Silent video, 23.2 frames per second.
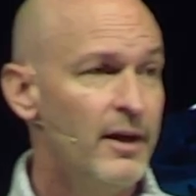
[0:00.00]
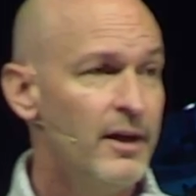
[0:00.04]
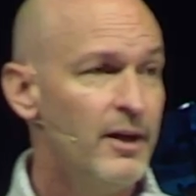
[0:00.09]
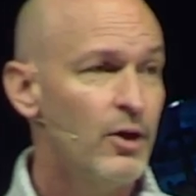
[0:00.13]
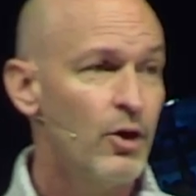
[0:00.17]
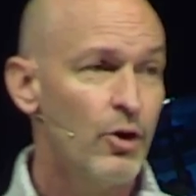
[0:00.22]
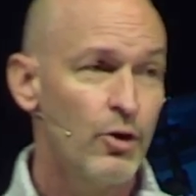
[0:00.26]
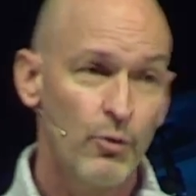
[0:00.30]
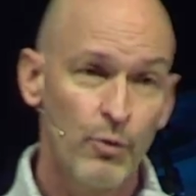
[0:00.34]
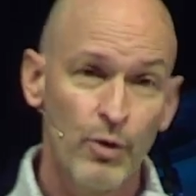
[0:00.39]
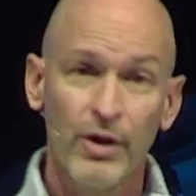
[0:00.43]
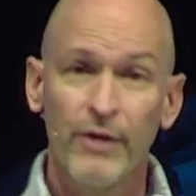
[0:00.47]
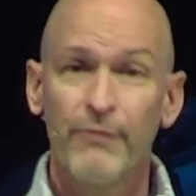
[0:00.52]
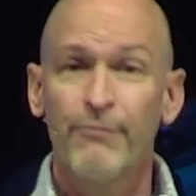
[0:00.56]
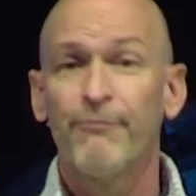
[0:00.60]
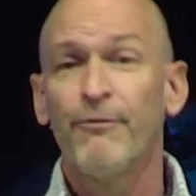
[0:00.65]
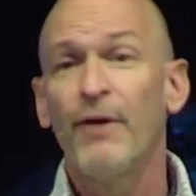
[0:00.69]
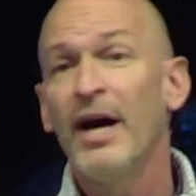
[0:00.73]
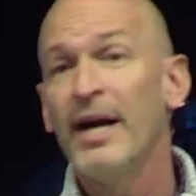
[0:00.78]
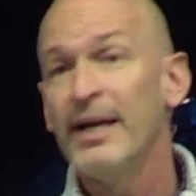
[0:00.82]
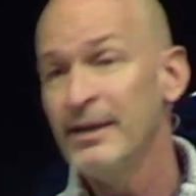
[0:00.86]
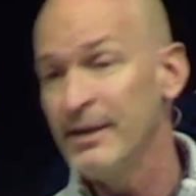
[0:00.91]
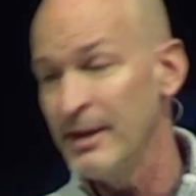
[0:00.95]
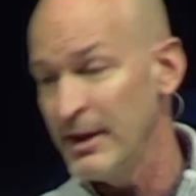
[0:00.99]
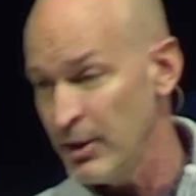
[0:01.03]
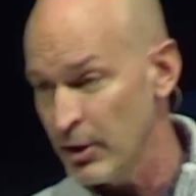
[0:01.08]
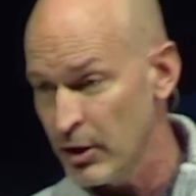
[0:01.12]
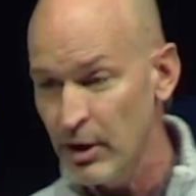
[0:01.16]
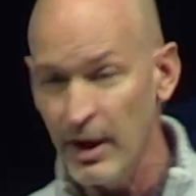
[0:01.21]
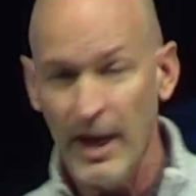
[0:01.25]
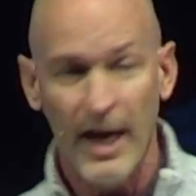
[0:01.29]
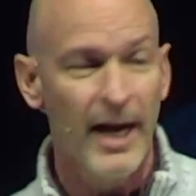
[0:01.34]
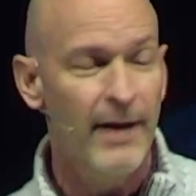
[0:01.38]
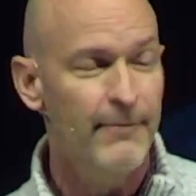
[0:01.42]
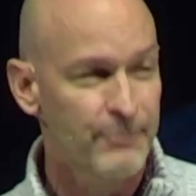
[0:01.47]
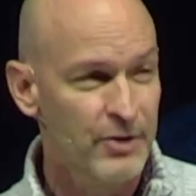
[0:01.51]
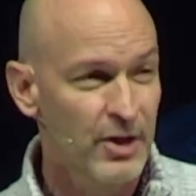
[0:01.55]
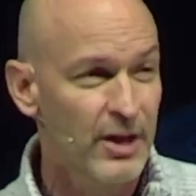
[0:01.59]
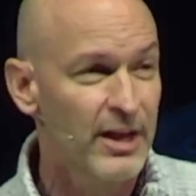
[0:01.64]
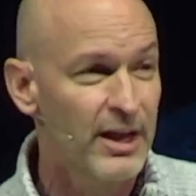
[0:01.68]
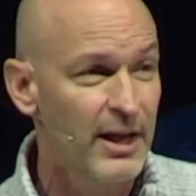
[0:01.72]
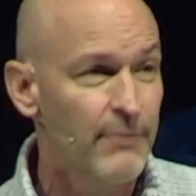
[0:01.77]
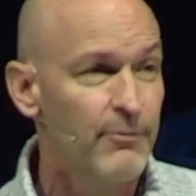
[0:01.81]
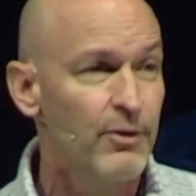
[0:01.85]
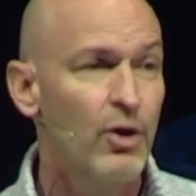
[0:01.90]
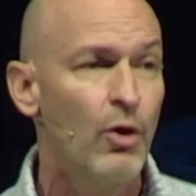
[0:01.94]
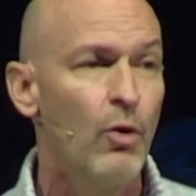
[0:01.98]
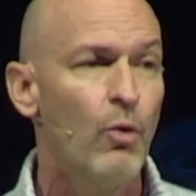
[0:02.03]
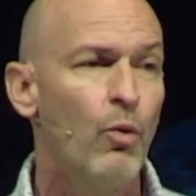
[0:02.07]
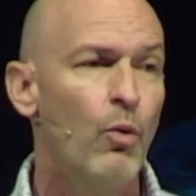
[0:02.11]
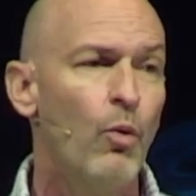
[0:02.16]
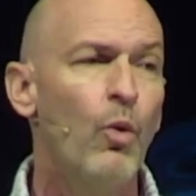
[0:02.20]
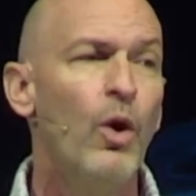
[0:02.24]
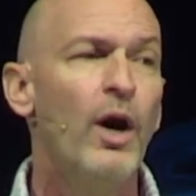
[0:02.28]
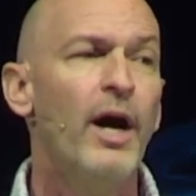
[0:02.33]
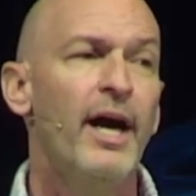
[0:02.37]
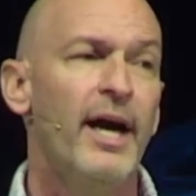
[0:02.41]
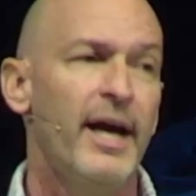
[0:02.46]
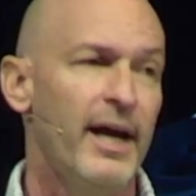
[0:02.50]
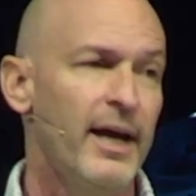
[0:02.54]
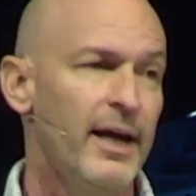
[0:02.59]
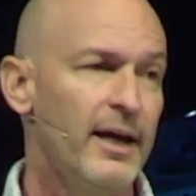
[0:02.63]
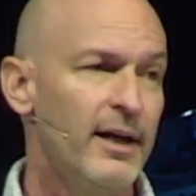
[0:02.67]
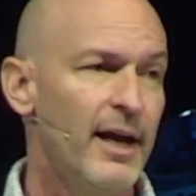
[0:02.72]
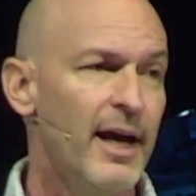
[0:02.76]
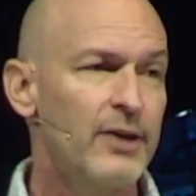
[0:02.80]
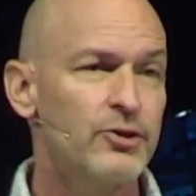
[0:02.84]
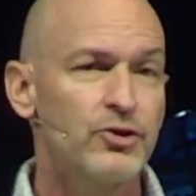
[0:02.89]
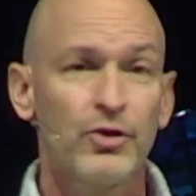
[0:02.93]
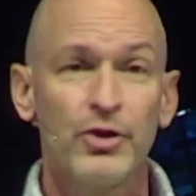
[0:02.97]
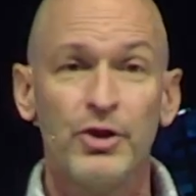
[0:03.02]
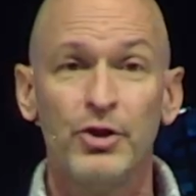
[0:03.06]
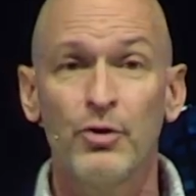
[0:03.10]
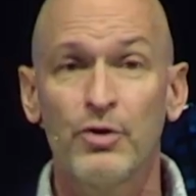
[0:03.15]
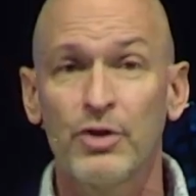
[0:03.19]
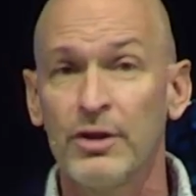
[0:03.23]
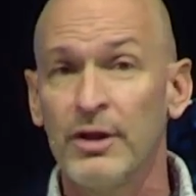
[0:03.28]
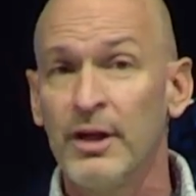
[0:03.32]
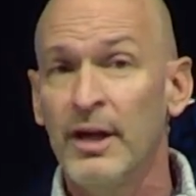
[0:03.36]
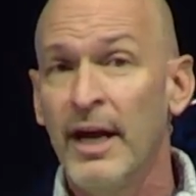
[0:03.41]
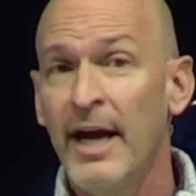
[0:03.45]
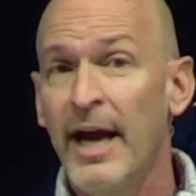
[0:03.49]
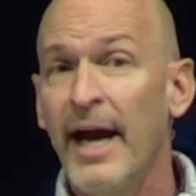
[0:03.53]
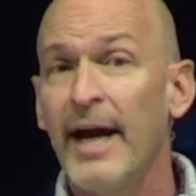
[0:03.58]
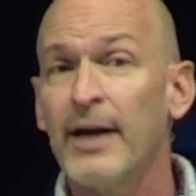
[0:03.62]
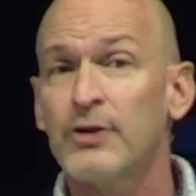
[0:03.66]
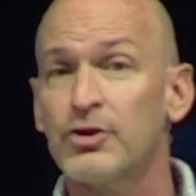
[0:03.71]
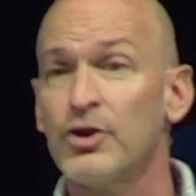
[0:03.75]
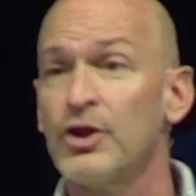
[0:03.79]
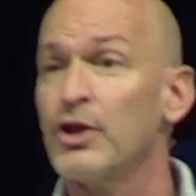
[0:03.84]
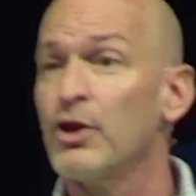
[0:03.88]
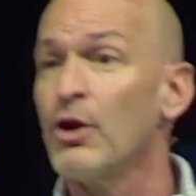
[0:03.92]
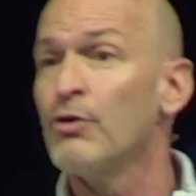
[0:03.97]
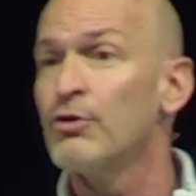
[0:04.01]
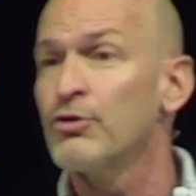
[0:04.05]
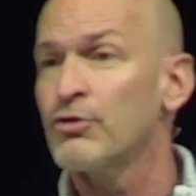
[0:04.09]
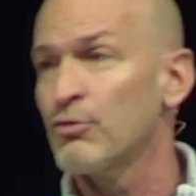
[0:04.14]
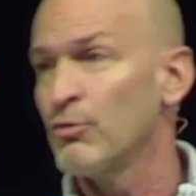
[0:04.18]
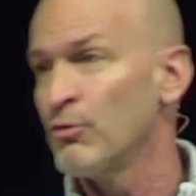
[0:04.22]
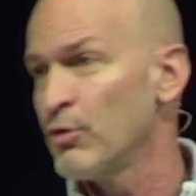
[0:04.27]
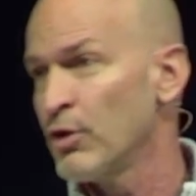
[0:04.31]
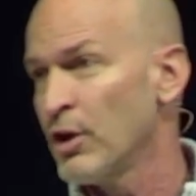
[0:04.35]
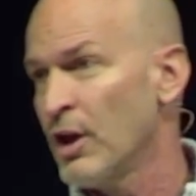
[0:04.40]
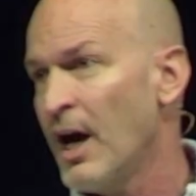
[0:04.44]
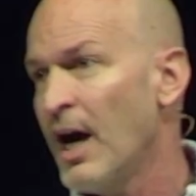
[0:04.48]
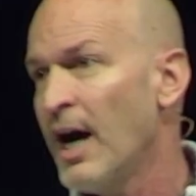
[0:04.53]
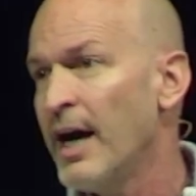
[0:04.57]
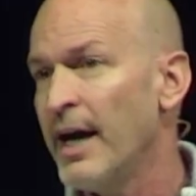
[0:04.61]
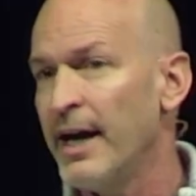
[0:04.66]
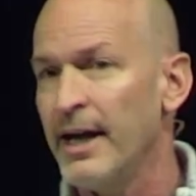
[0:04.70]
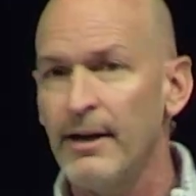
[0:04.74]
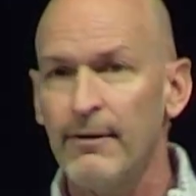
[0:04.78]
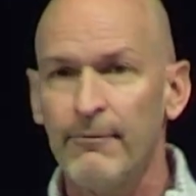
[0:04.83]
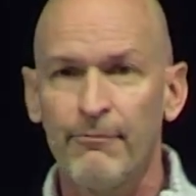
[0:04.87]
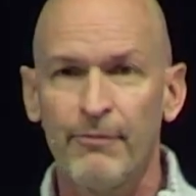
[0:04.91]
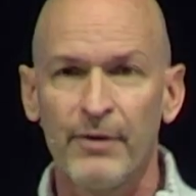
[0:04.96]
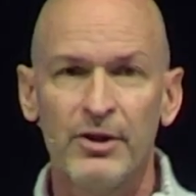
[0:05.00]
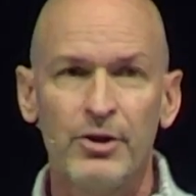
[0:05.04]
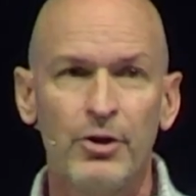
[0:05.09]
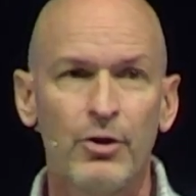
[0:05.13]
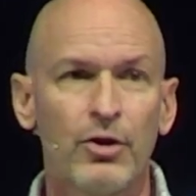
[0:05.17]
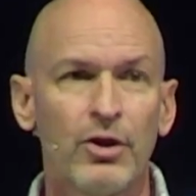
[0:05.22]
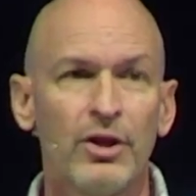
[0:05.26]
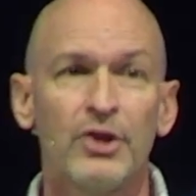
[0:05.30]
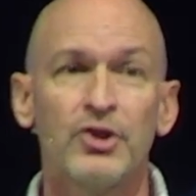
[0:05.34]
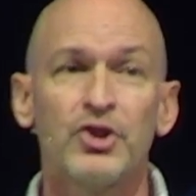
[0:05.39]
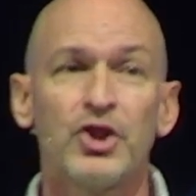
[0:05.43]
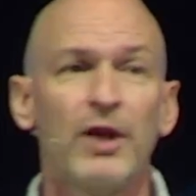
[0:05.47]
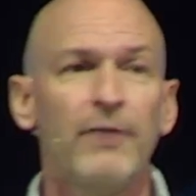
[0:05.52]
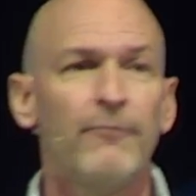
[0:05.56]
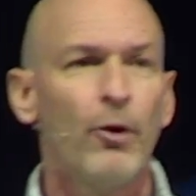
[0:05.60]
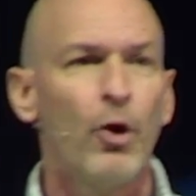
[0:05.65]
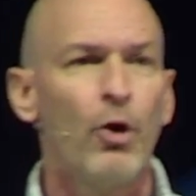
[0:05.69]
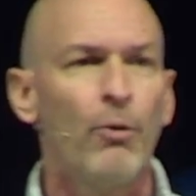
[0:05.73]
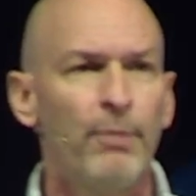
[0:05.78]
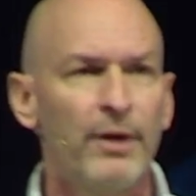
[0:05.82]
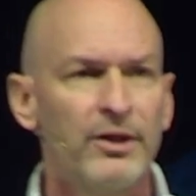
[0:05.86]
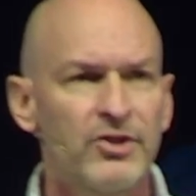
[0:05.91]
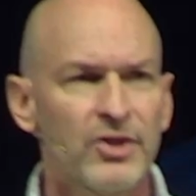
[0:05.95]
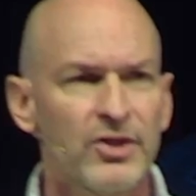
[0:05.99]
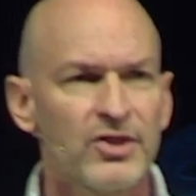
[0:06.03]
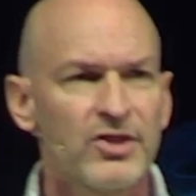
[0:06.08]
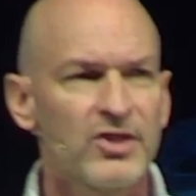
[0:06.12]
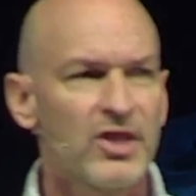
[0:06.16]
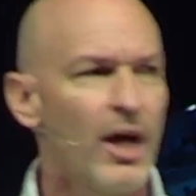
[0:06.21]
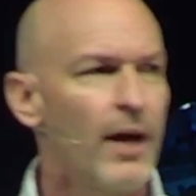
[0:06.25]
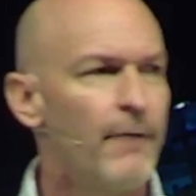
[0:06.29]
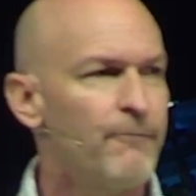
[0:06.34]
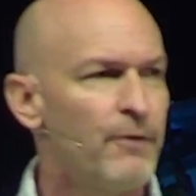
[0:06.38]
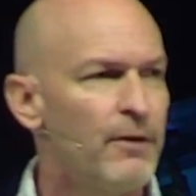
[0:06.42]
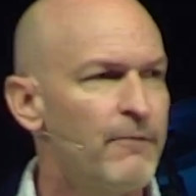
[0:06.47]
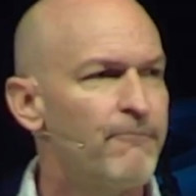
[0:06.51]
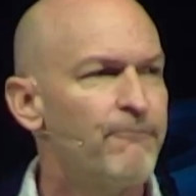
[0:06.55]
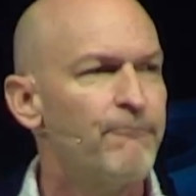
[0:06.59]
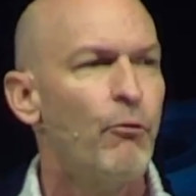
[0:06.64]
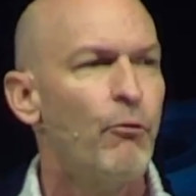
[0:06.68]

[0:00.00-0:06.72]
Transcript: You know, to really find it, you're going to have to give it away. And actually, you can actually go through life and you can achieve a whole bunch of stuff and